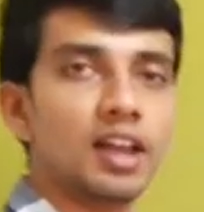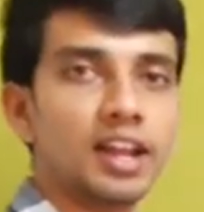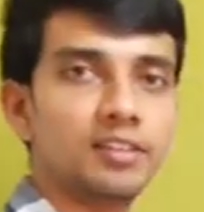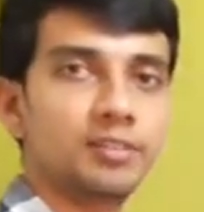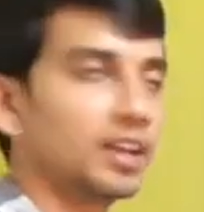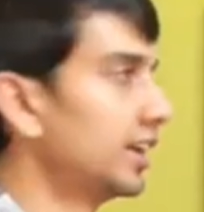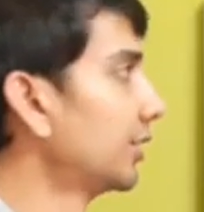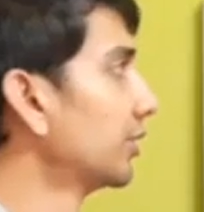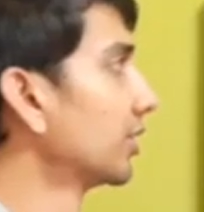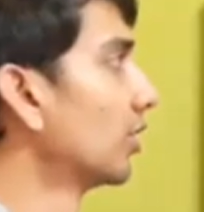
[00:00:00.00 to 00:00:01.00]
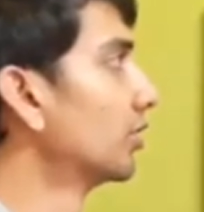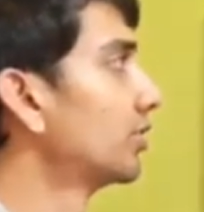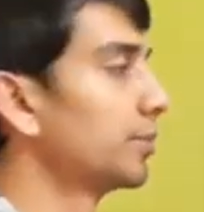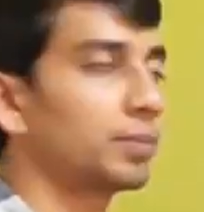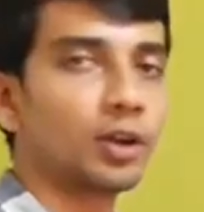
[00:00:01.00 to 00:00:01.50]
and we are into the
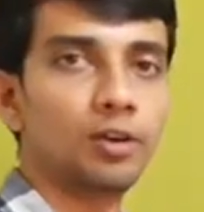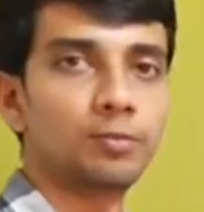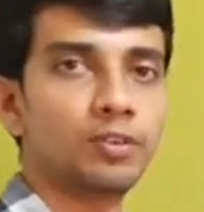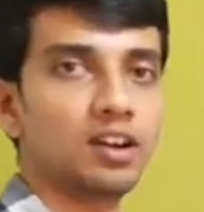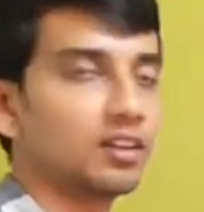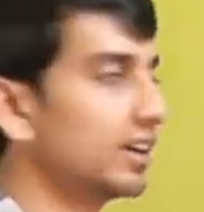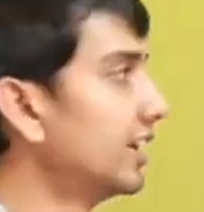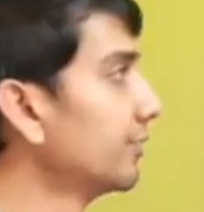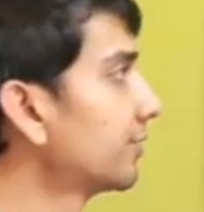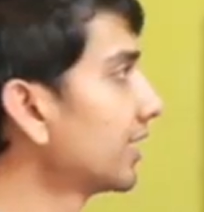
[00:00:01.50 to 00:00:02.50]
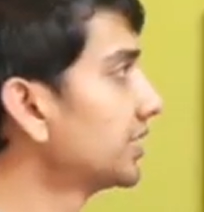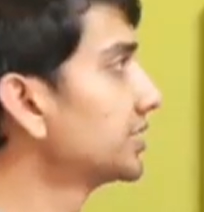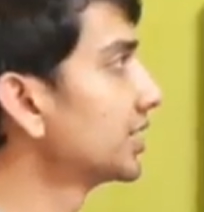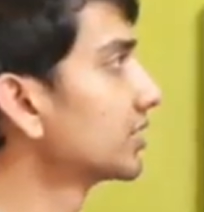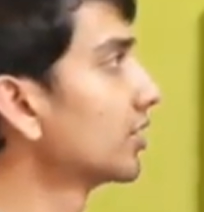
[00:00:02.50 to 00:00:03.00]
concept of
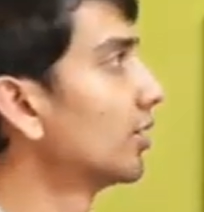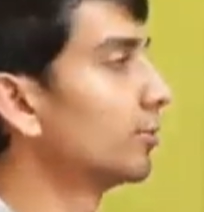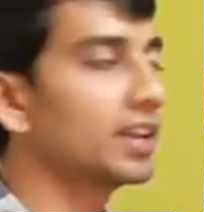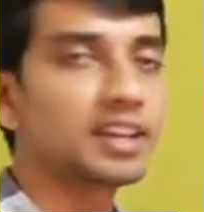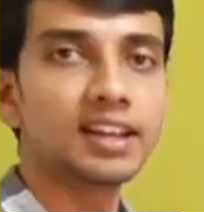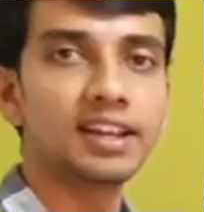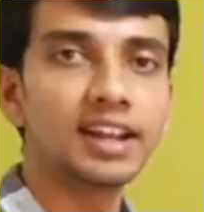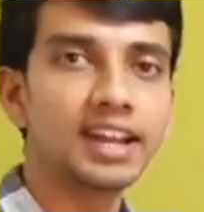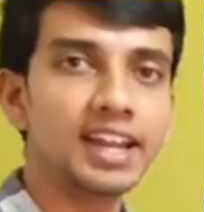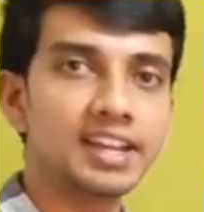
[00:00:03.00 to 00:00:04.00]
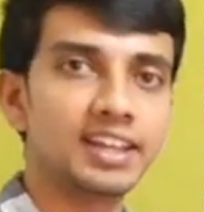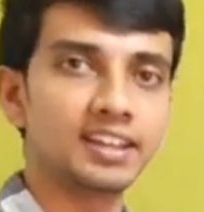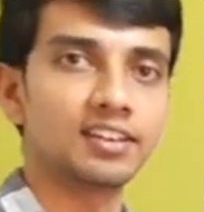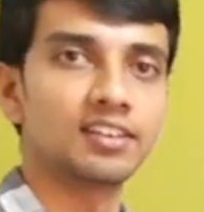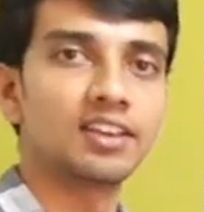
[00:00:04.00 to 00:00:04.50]
differentiation of an
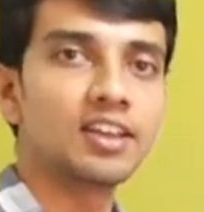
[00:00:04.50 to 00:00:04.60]
integral.